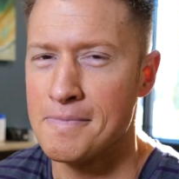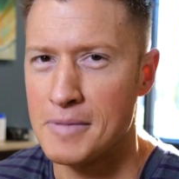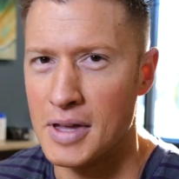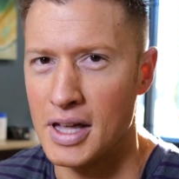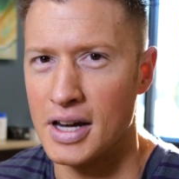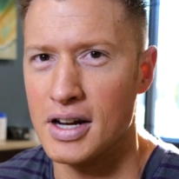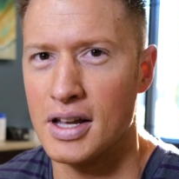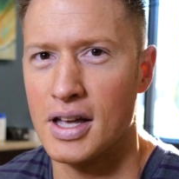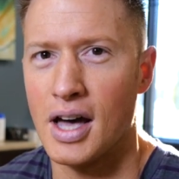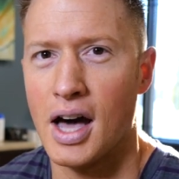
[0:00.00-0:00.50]

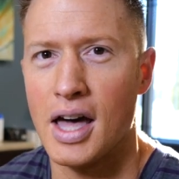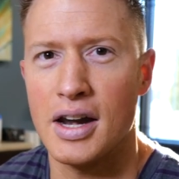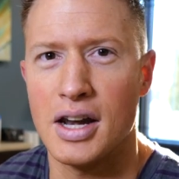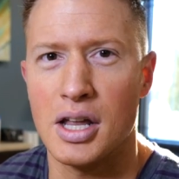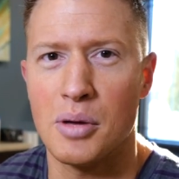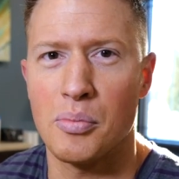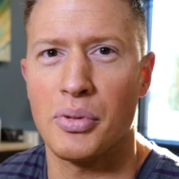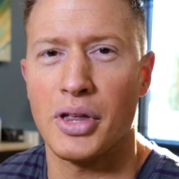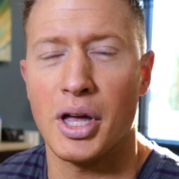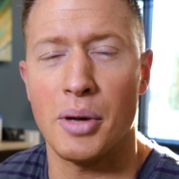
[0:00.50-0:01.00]
get a guided
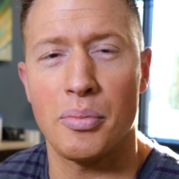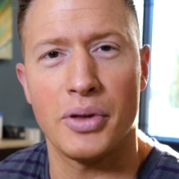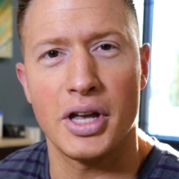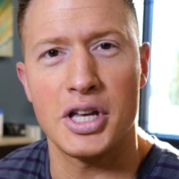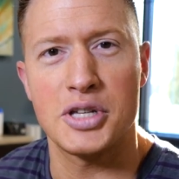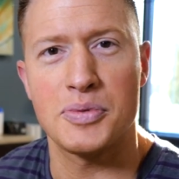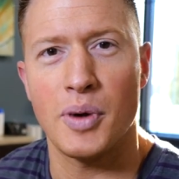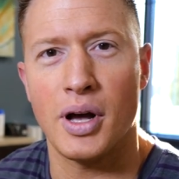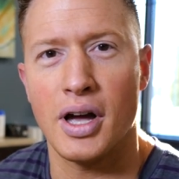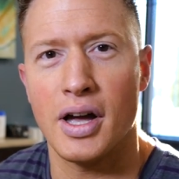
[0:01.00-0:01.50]
implant
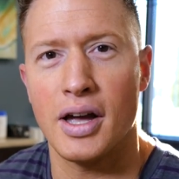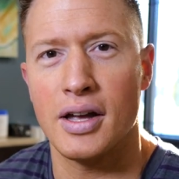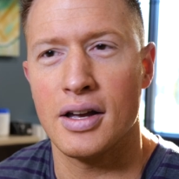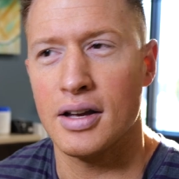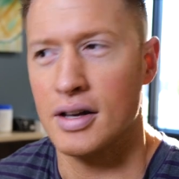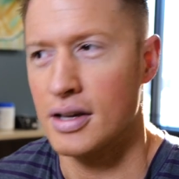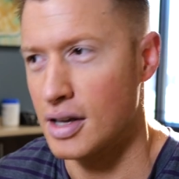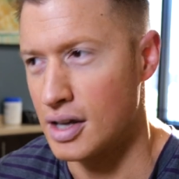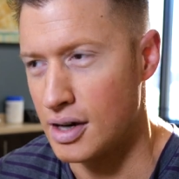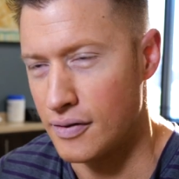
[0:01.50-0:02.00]
placed by
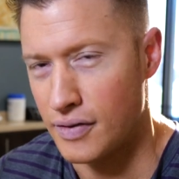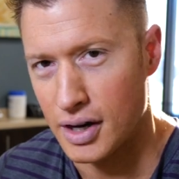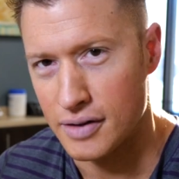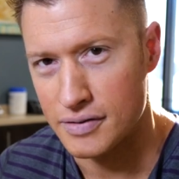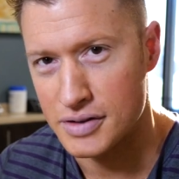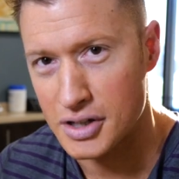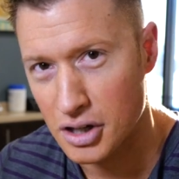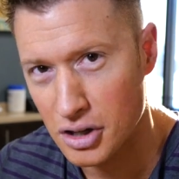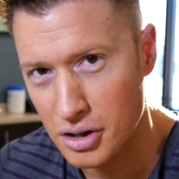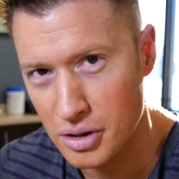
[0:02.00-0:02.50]

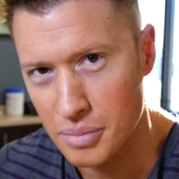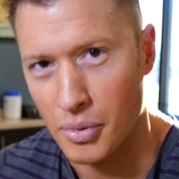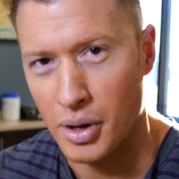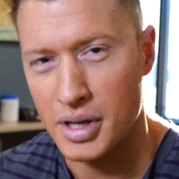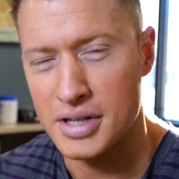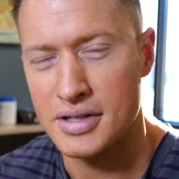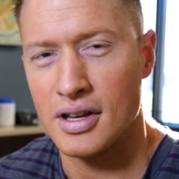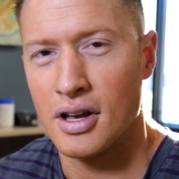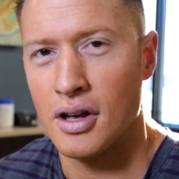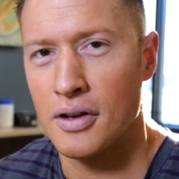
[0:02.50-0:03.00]
Innovative Dental and
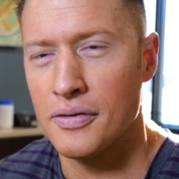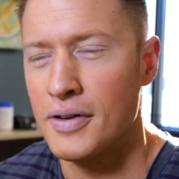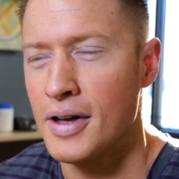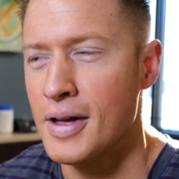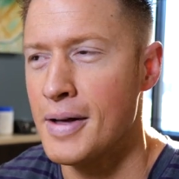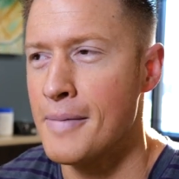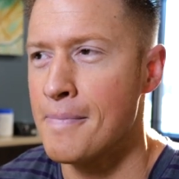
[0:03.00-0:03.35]
myself,